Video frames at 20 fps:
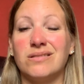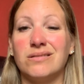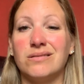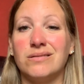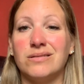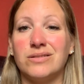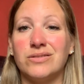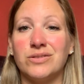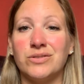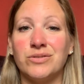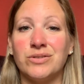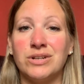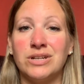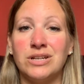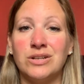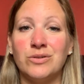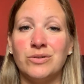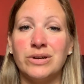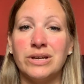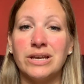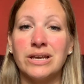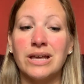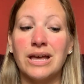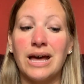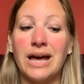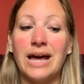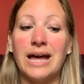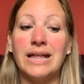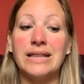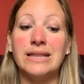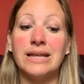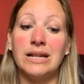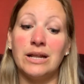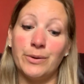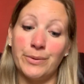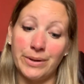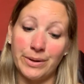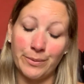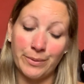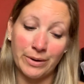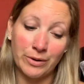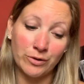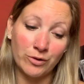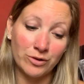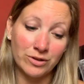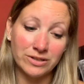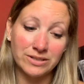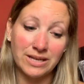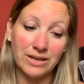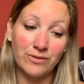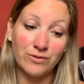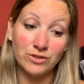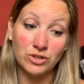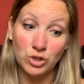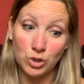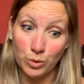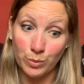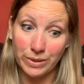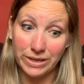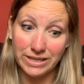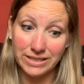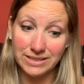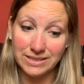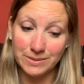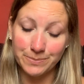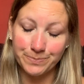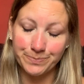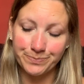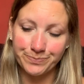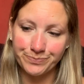Which was really annoying. And then I went away on holiday for 2 weeks.